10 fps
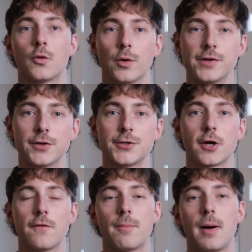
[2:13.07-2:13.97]
Research
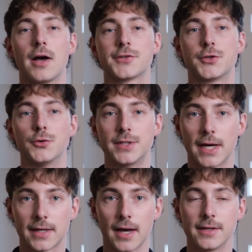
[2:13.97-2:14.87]
over the past 2
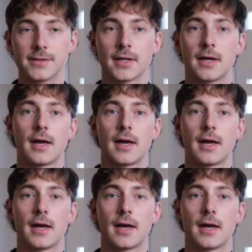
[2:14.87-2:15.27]
decades